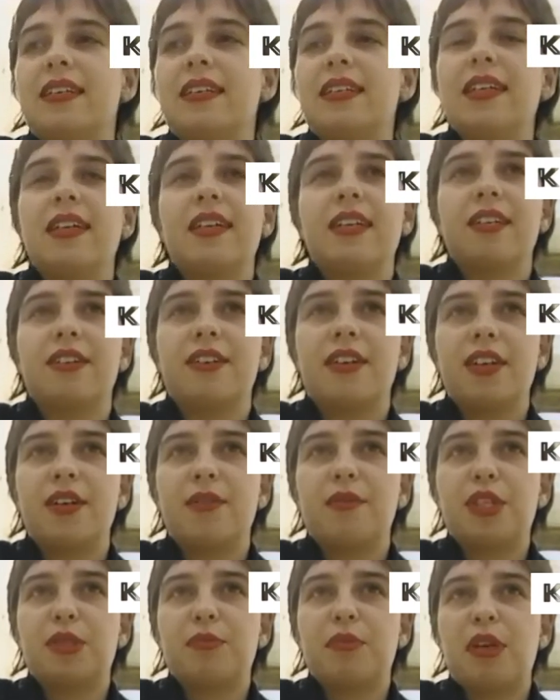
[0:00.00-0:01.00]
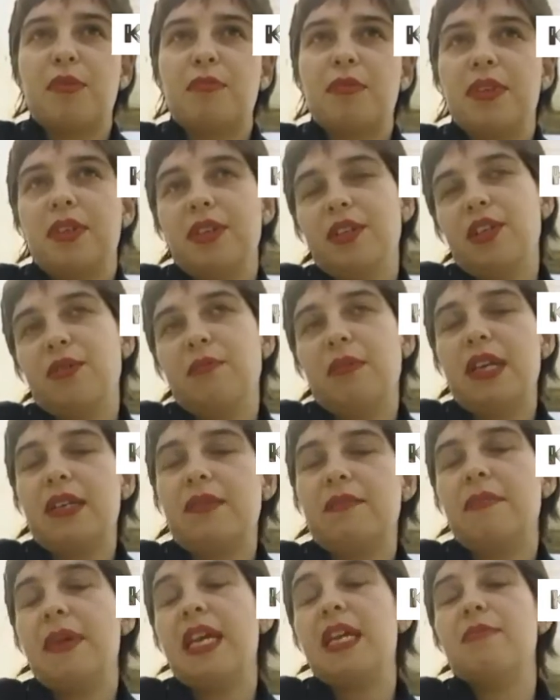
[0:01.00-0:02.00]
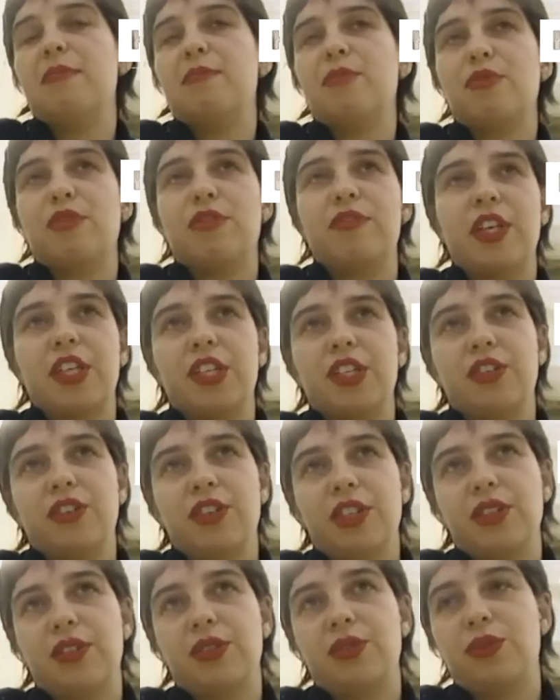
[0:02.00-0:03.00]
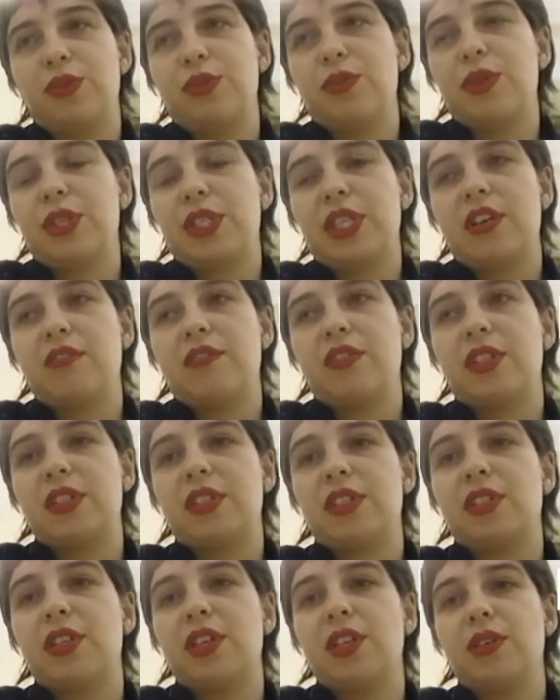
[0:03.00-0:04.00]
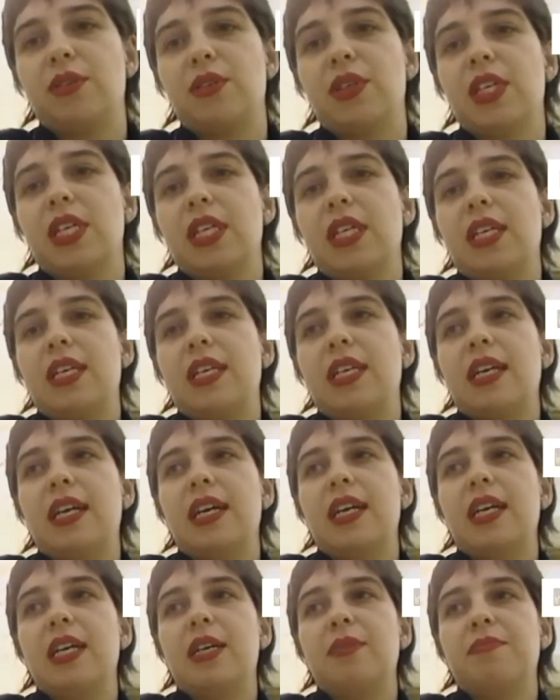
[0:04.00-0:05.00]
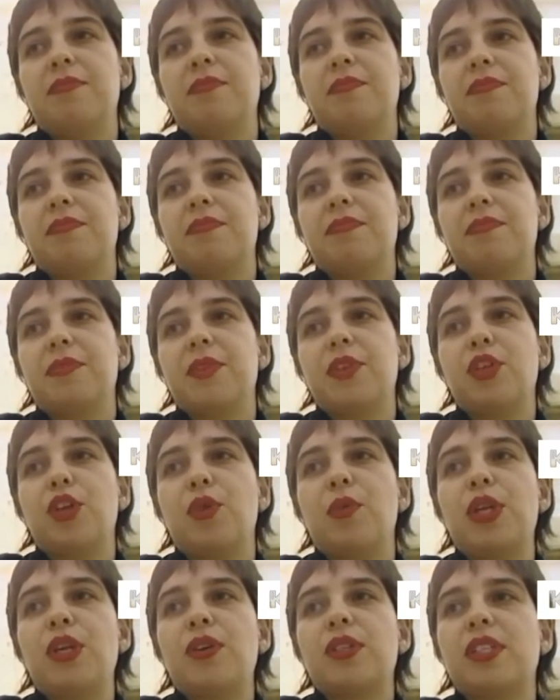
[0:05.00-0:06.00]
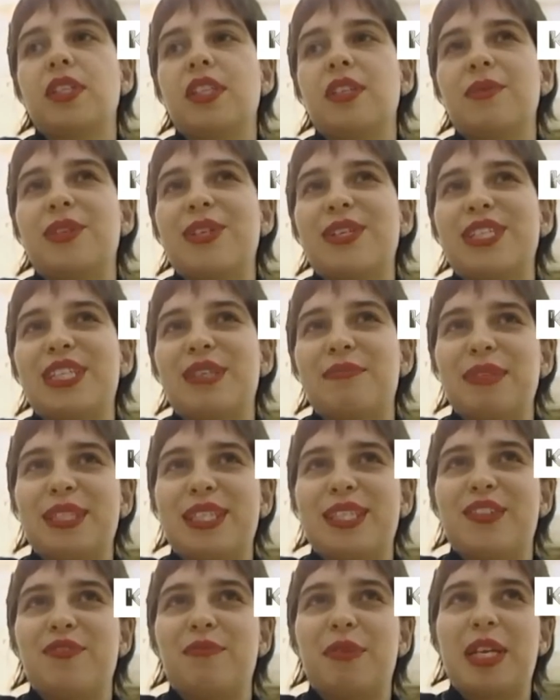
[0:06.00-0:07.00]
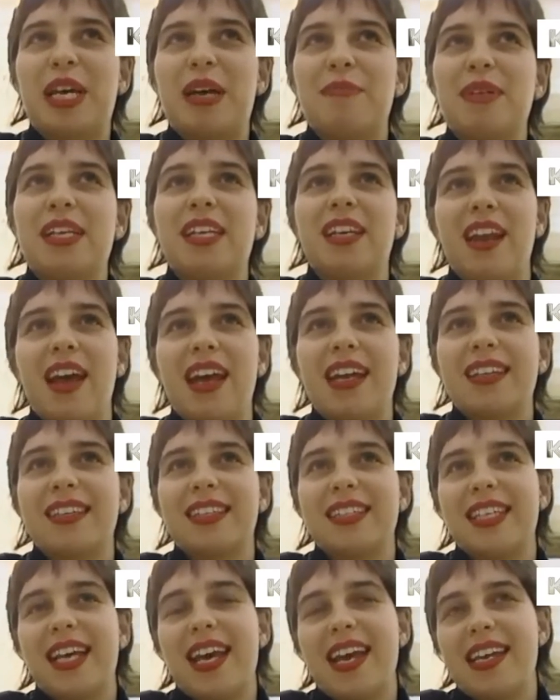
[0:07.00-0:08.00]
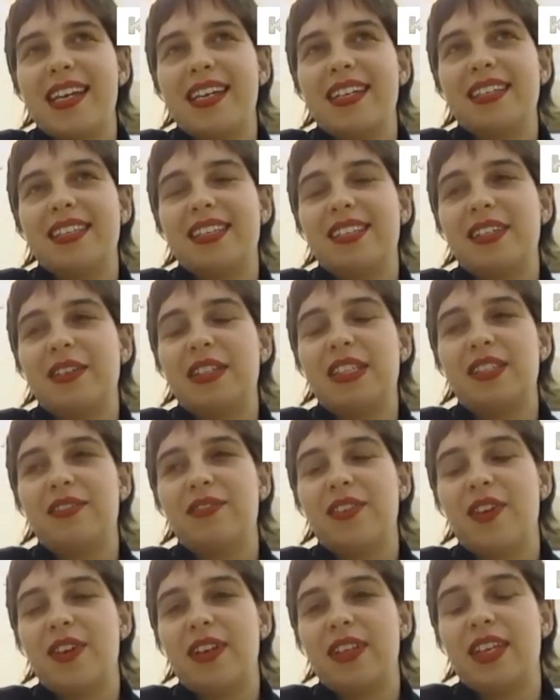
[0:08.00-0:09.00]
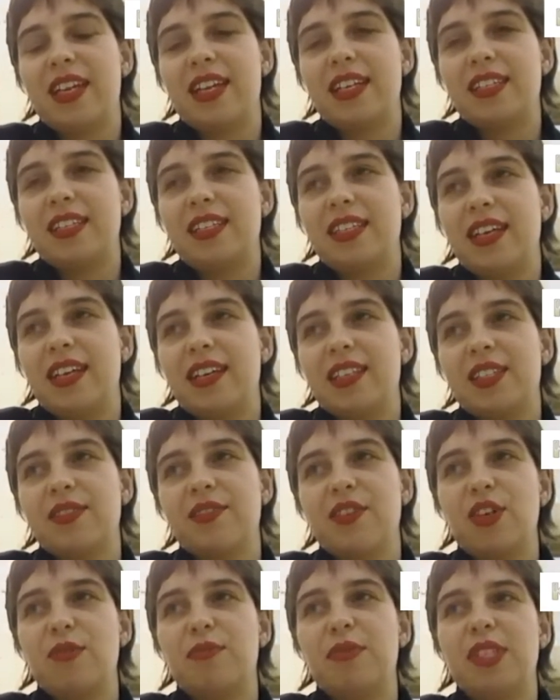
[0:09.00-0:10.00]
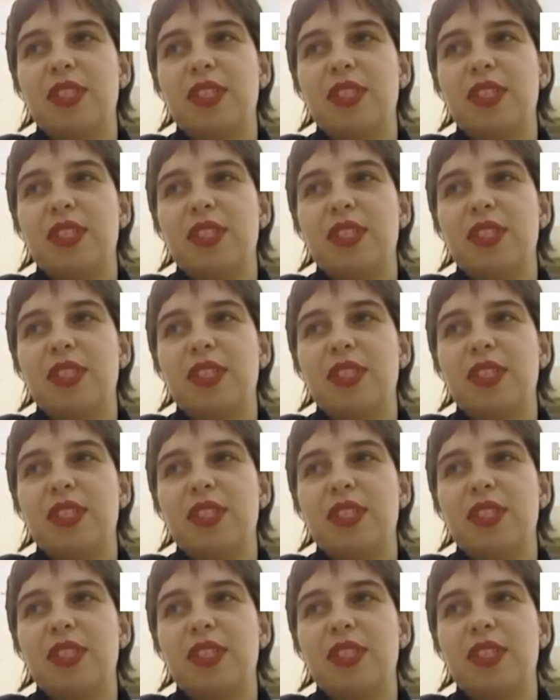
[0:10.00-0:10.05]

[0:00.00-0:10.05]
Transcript: younger art, which might be, you know, may, maybe more adventurous or whatever. So, um, you know, we're not, in the, we're not in the business of becoming like the Tate. It's a very, the ICA has a very...